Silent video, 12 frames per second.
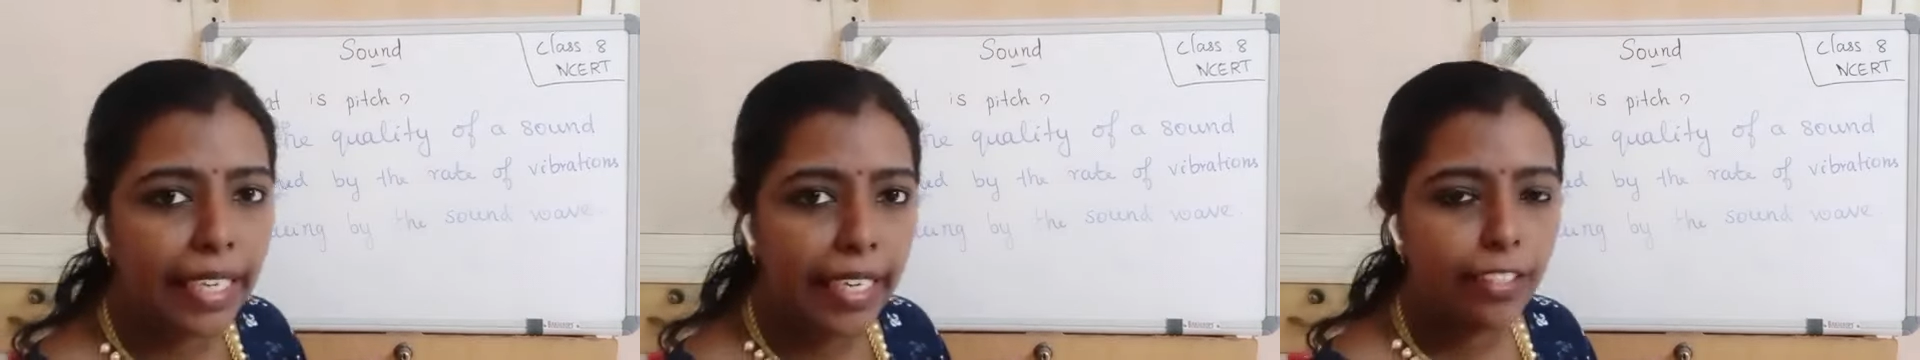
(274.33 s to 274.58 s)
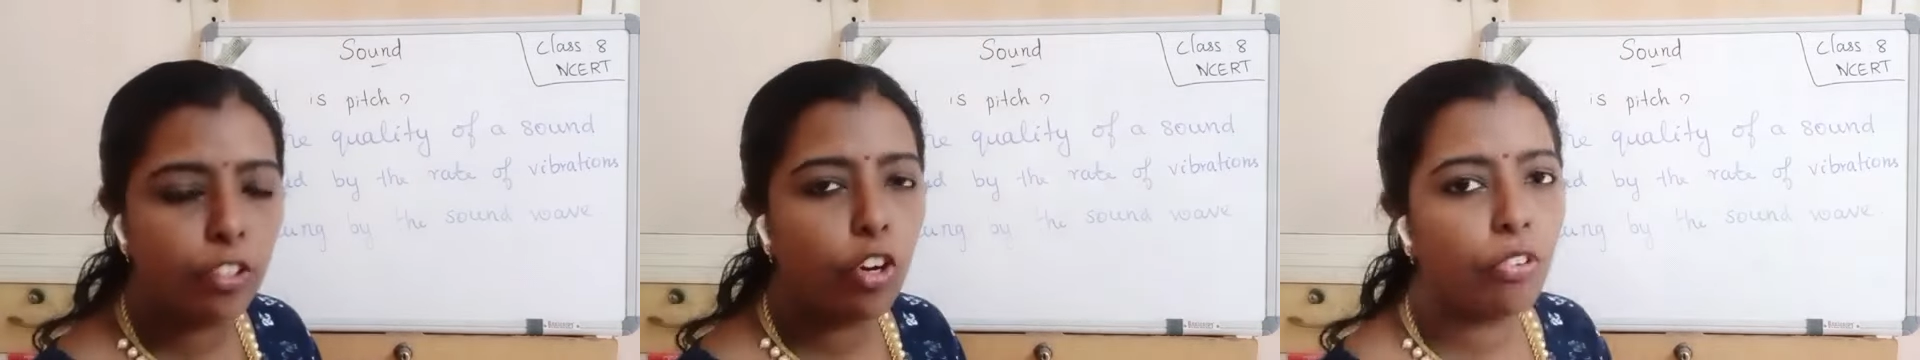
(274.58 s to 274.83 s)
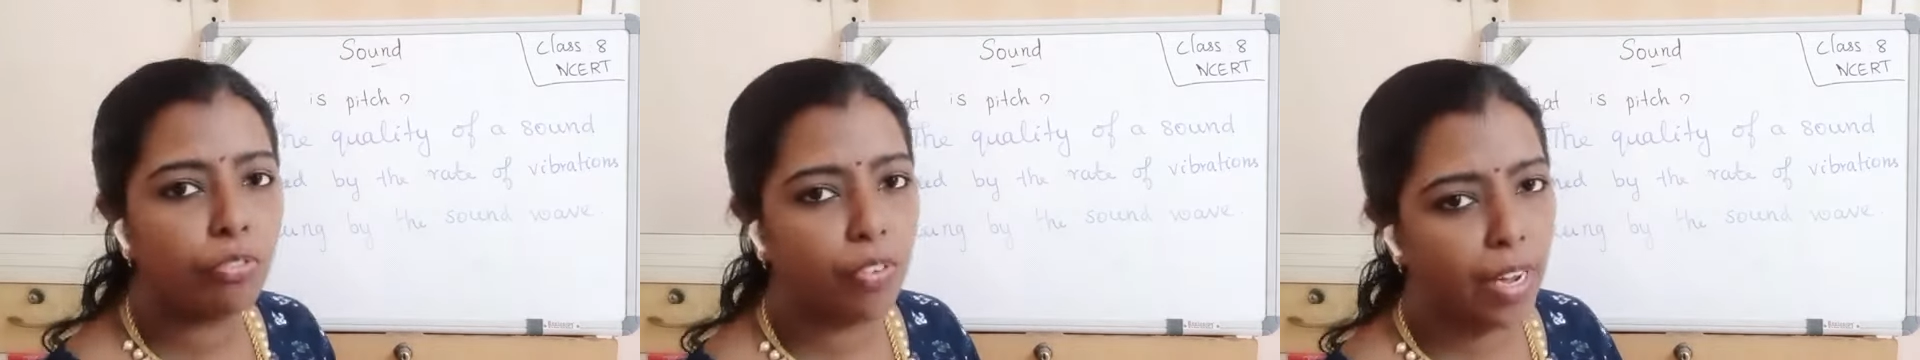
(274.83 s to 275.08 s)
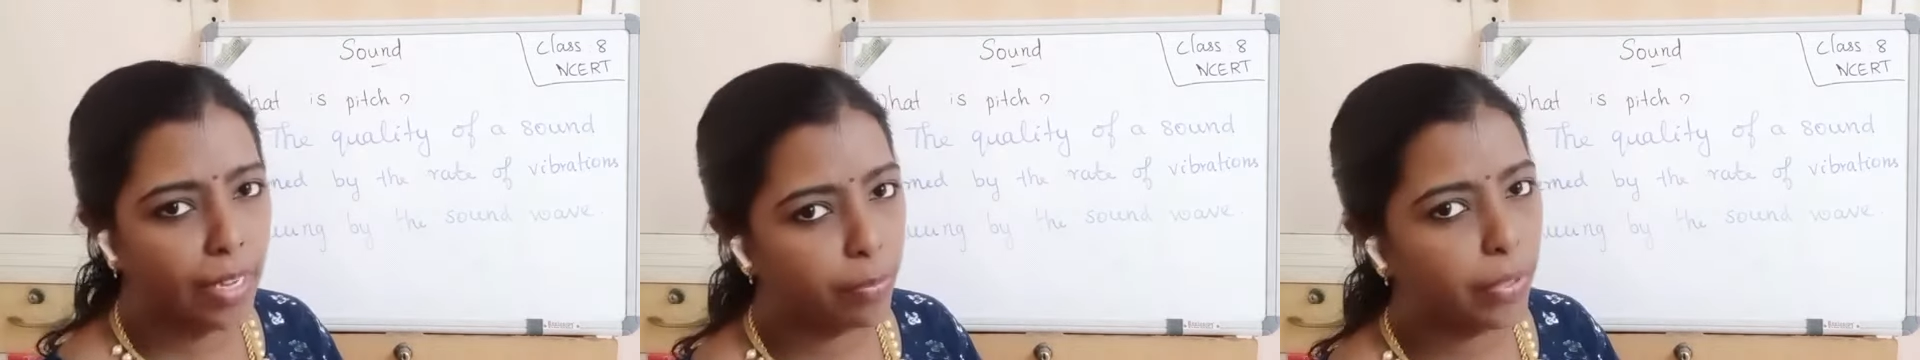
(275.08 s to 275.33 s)
rate of
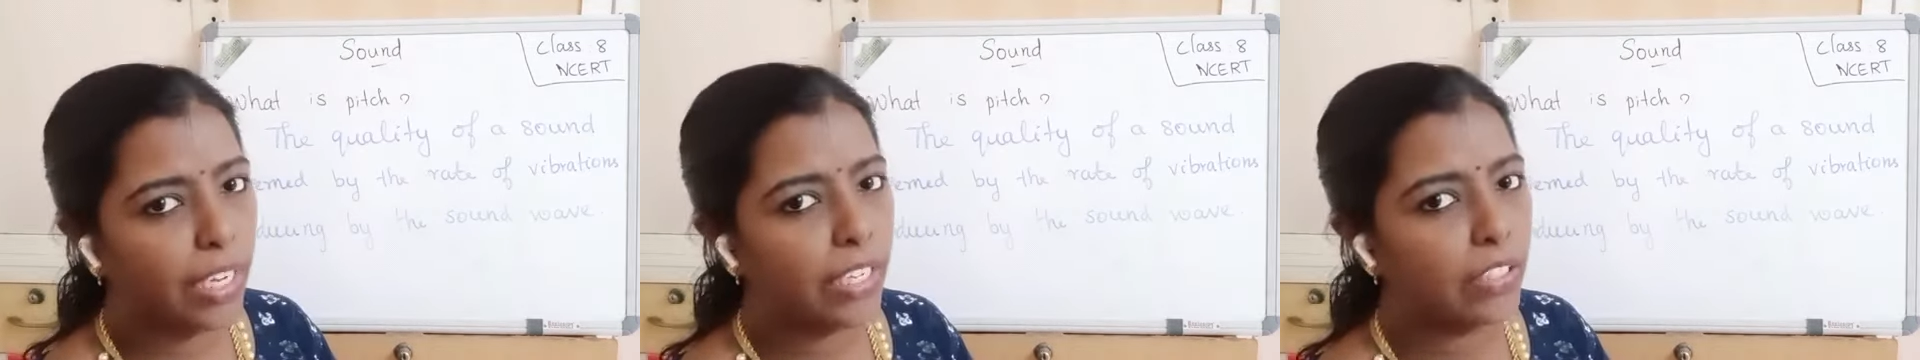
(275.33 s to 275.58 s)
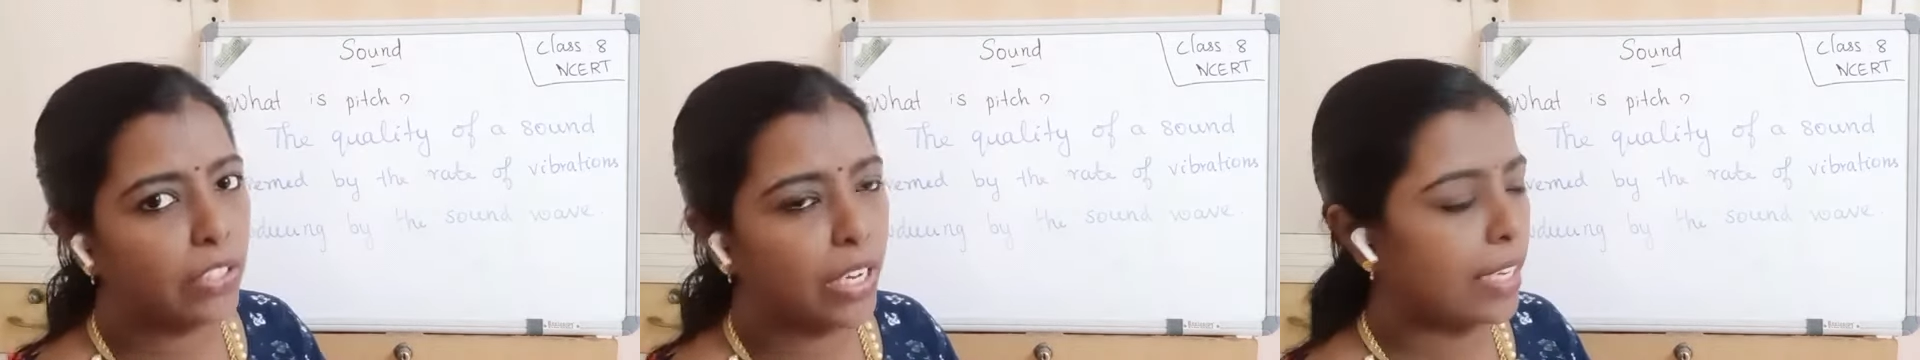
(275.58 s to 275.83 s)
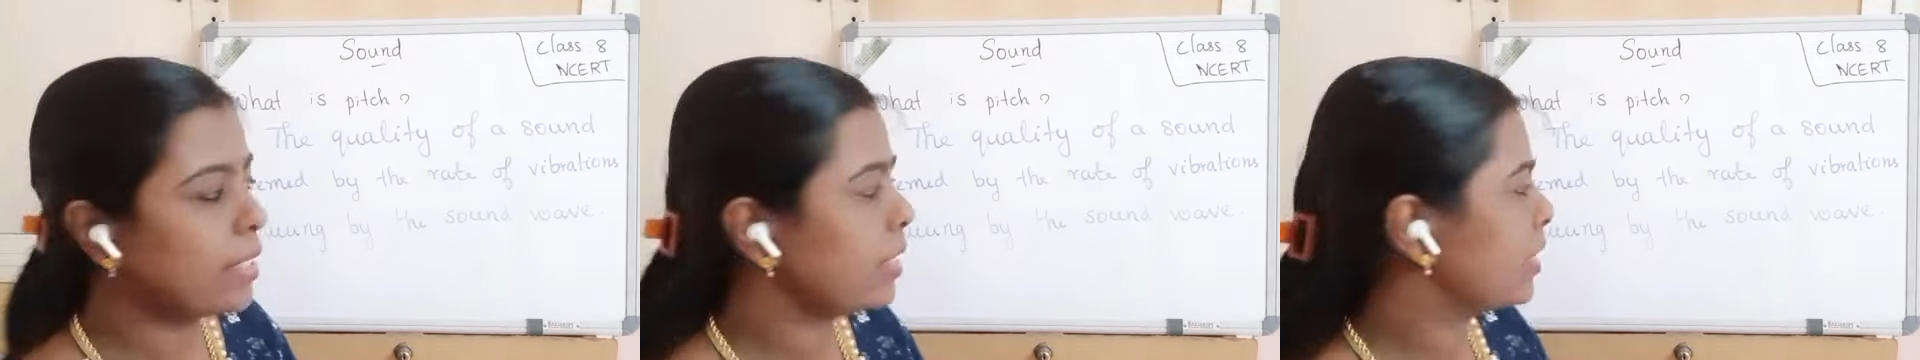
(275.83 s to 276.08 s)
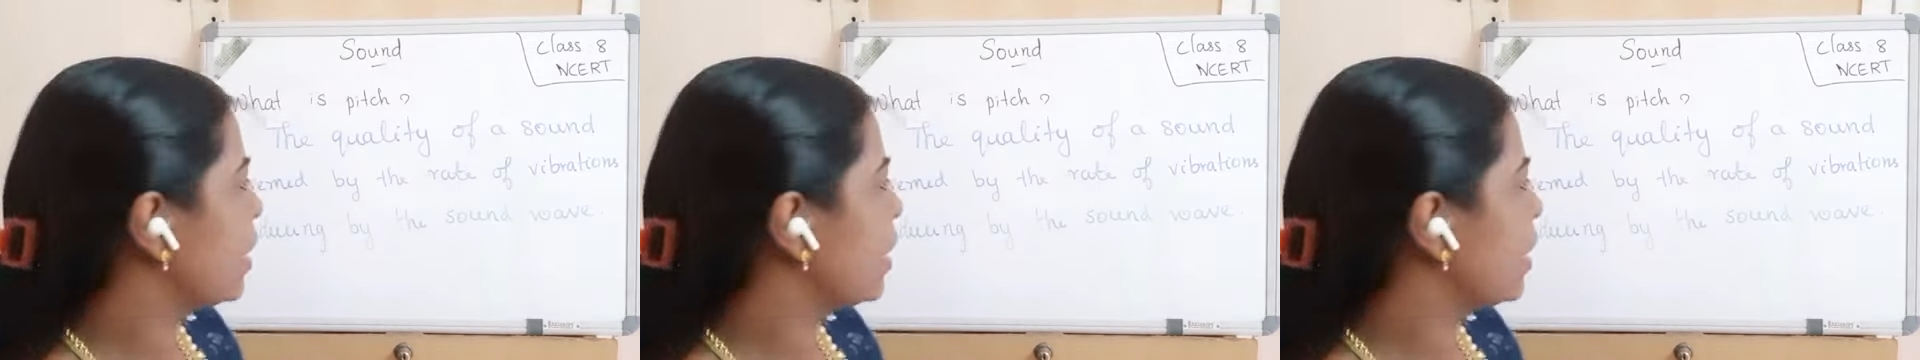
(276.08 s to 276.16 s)
vibrations